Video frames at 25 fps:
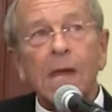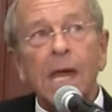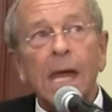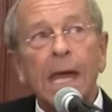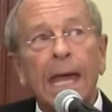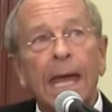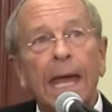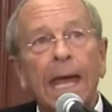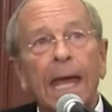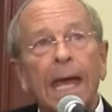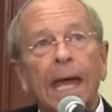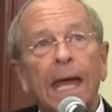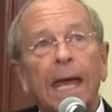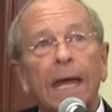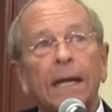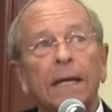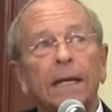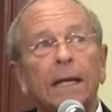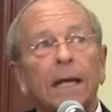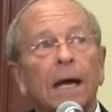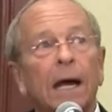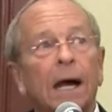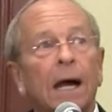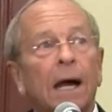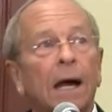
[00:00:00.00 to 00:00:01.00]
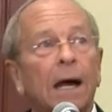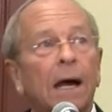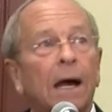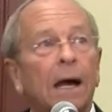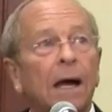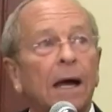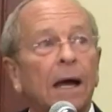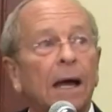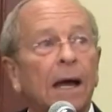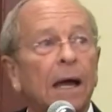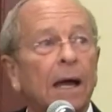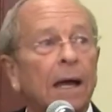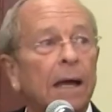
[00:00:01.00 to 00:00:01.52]
and
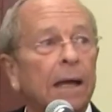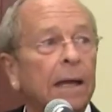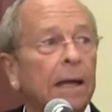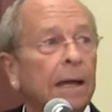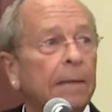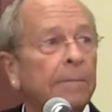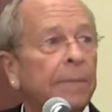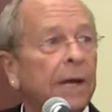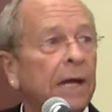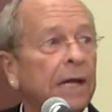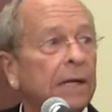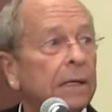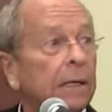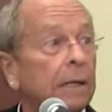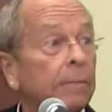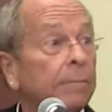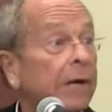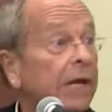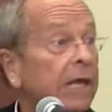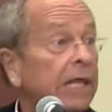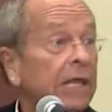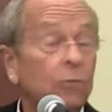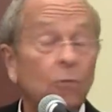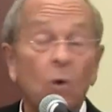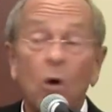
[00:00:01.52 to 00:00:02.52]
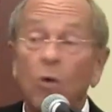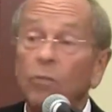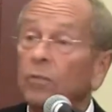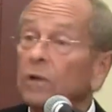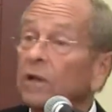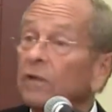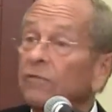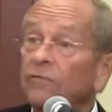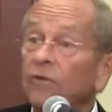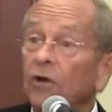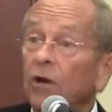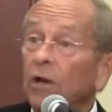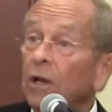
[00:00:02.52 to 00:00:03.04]
uh, but but he won't
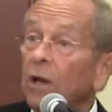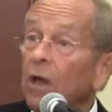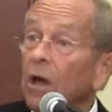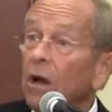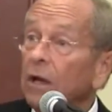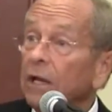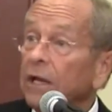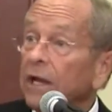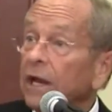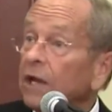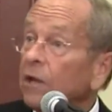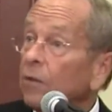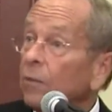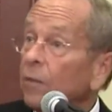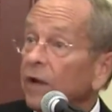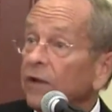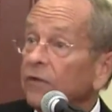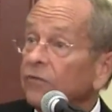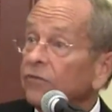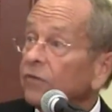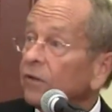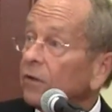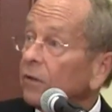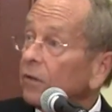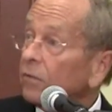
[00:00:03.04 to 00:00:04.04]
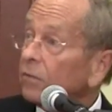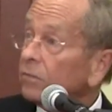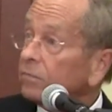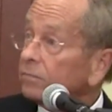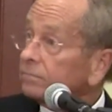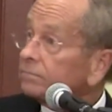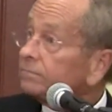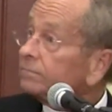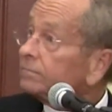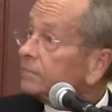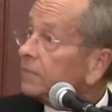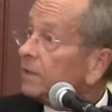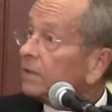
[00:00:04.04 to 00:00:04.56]
live very long anyway, so
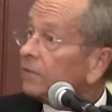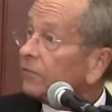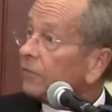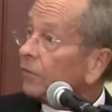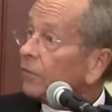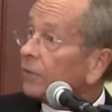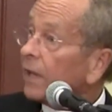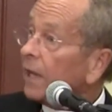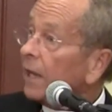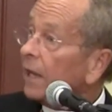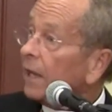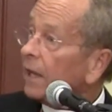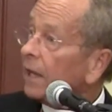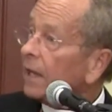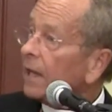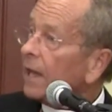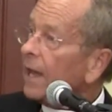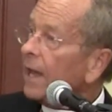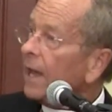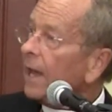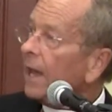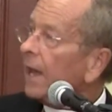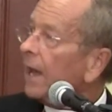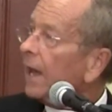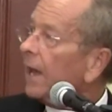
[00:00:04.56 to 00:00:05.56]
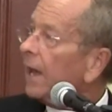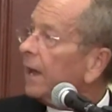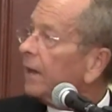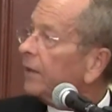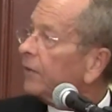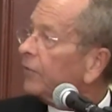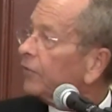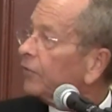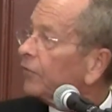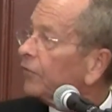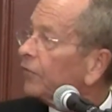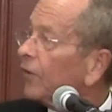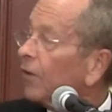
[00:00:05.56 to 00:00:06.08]
it's okay.
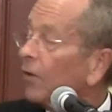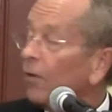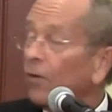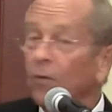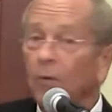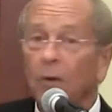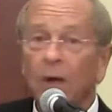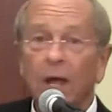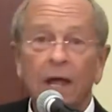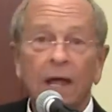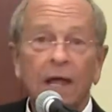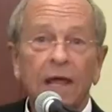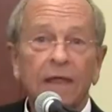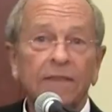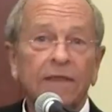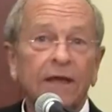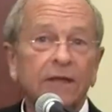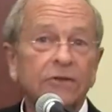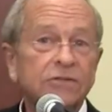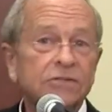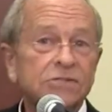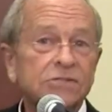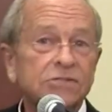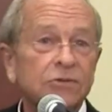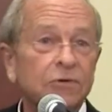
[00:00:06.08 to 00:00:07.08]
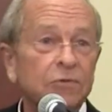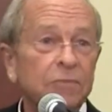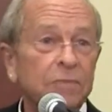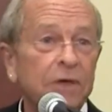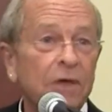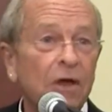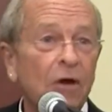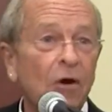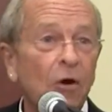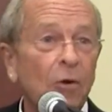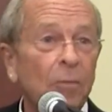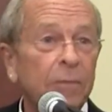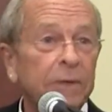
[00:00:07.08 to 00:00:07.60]
And so they just took me
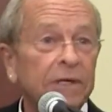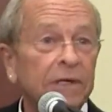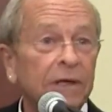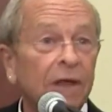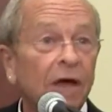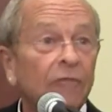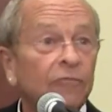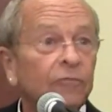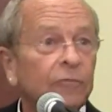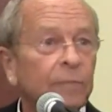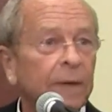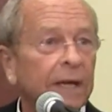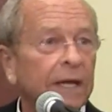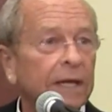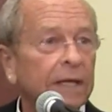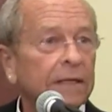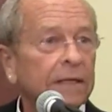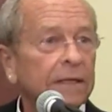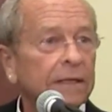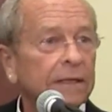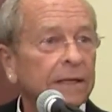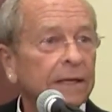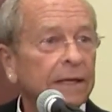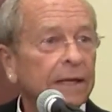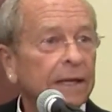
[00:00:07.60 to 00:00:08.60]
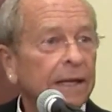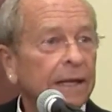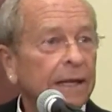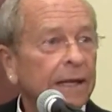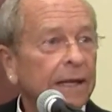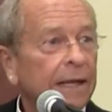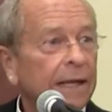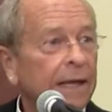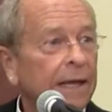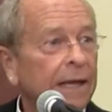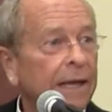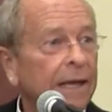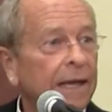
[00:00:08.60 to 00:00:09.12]
home and loved me,
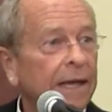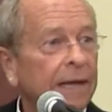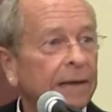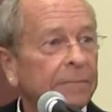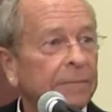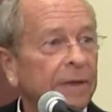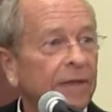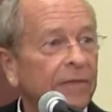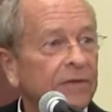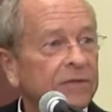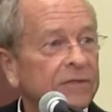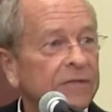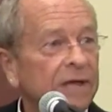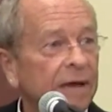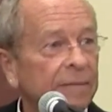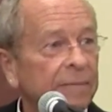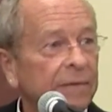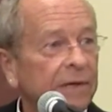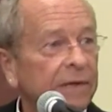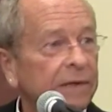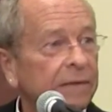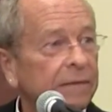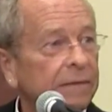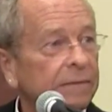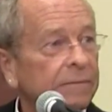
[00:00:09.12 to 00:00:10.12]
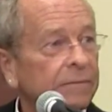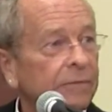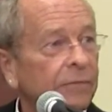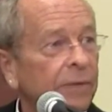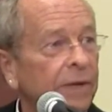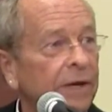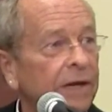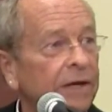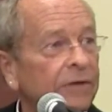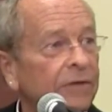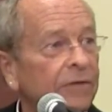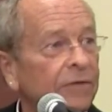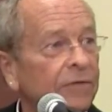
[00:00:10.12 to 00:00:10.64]
and by the time I
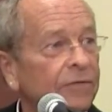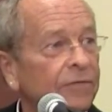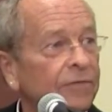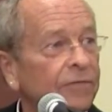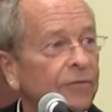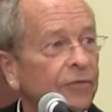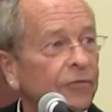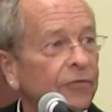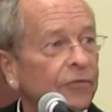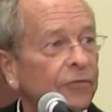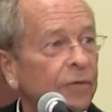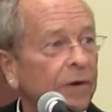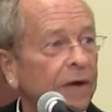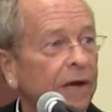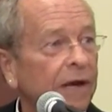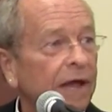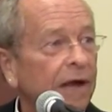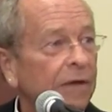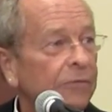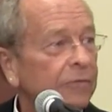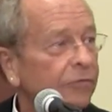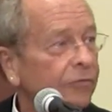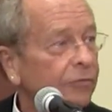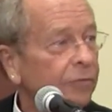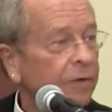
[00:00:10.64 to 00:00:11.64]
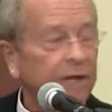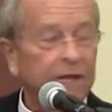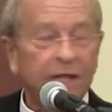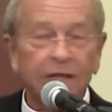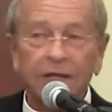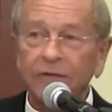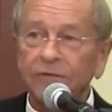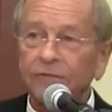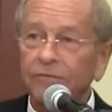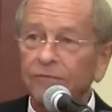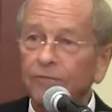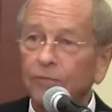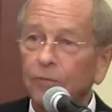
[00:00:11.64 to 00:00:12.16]
went into the first grade, I was reading
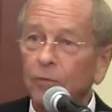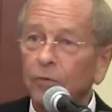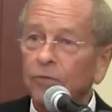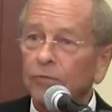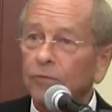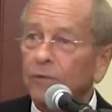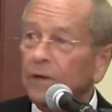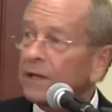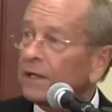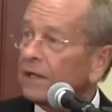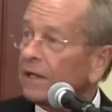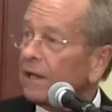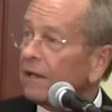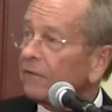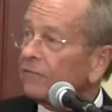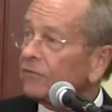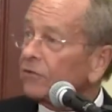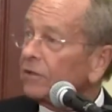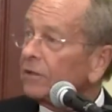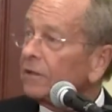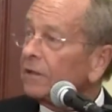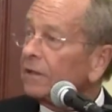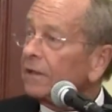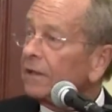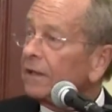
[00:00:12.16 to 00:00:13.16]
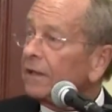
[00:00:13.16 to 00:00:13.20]
at fourth grade level.